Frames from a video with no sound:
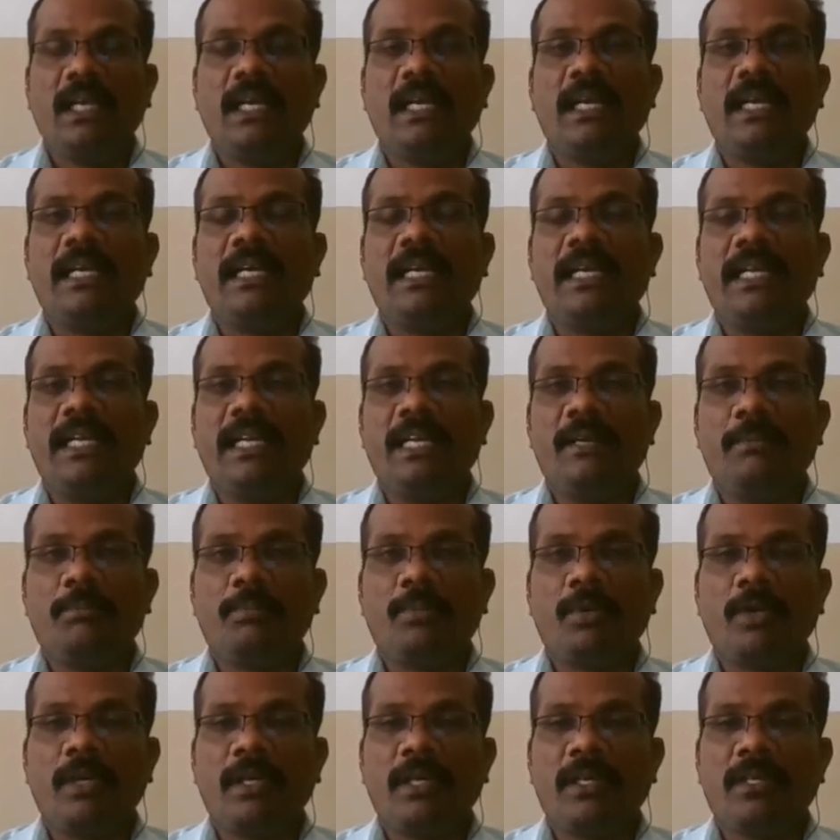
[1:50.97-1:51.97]
And
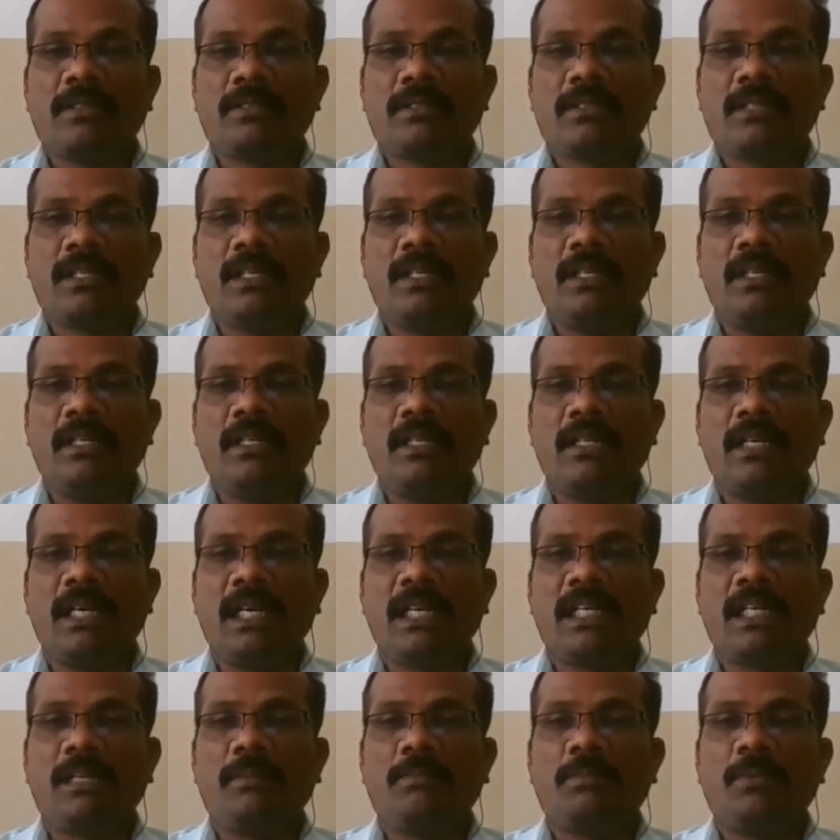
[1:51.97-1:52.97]
employers
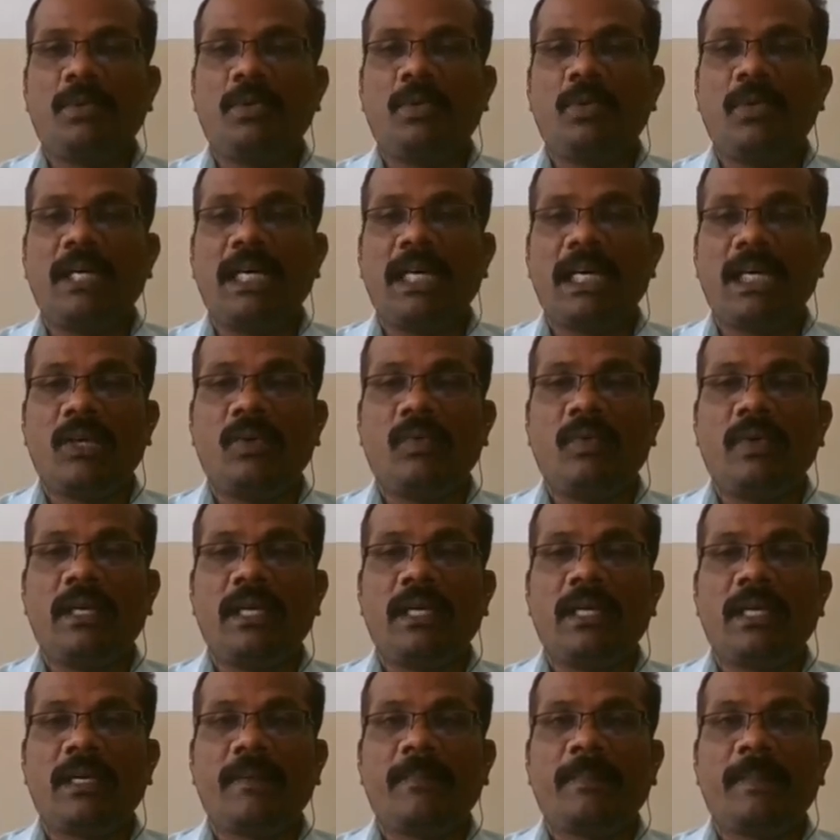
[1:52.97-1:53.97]
attempt to
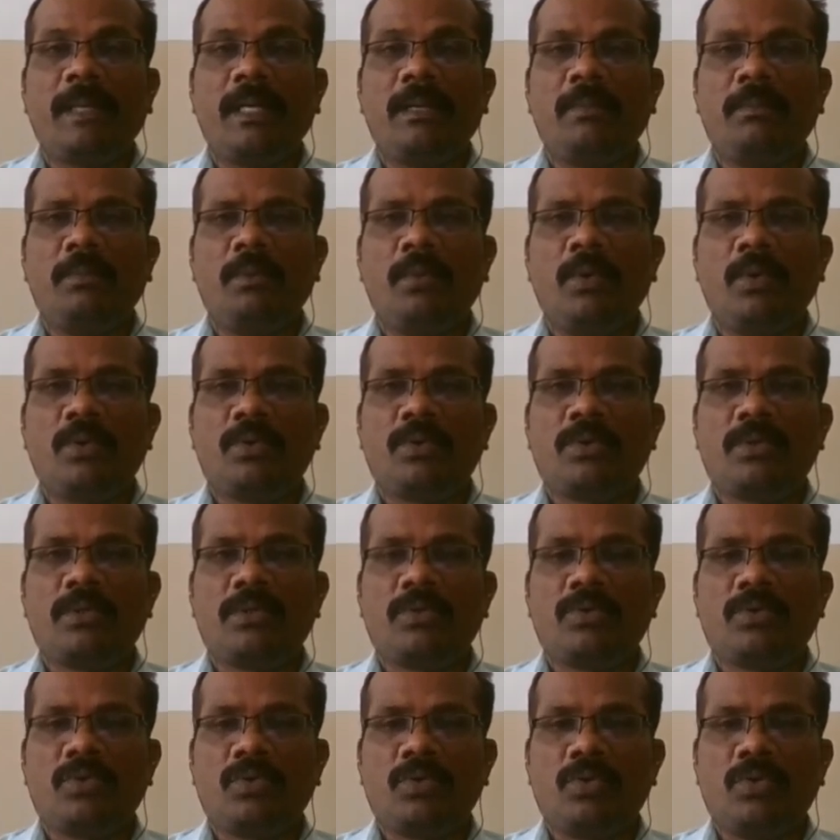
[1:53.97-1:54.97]
acquire the most
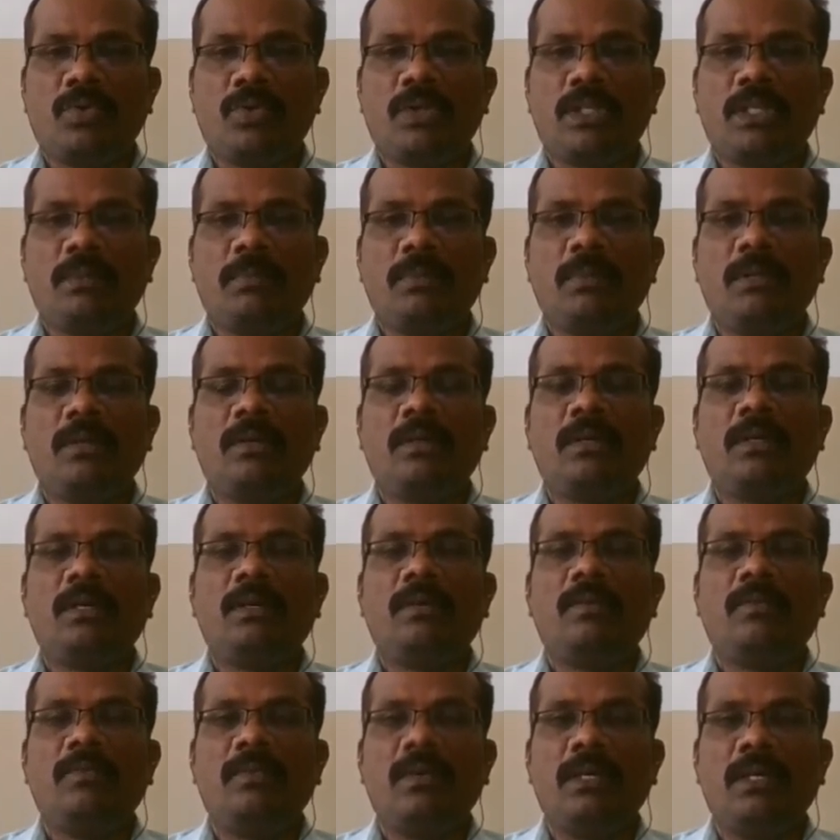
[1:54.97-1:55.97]
suitable
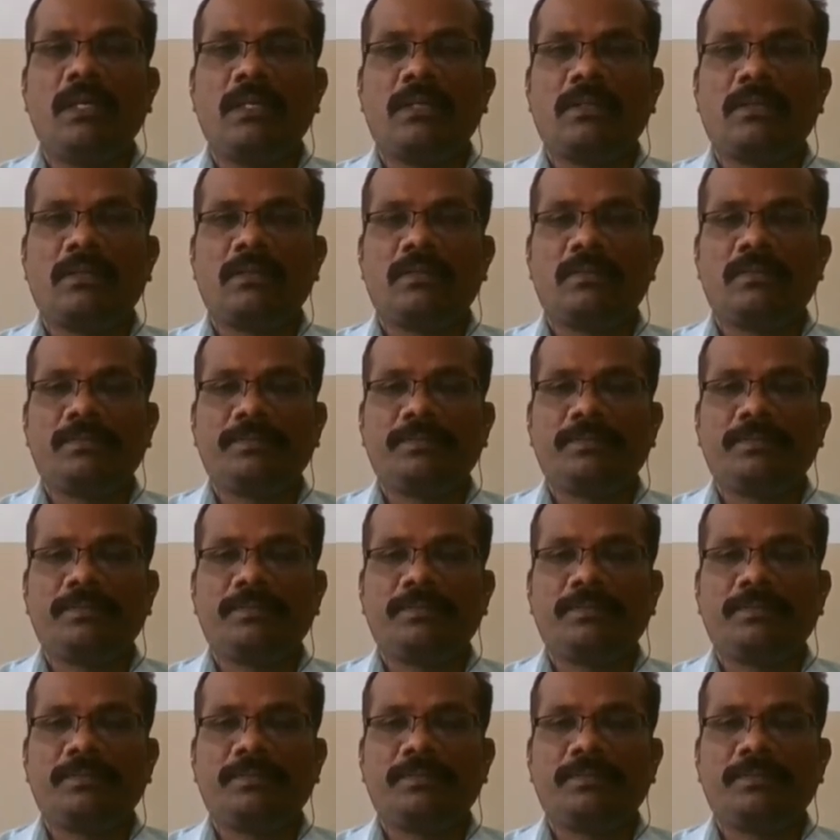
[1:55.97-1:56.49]
works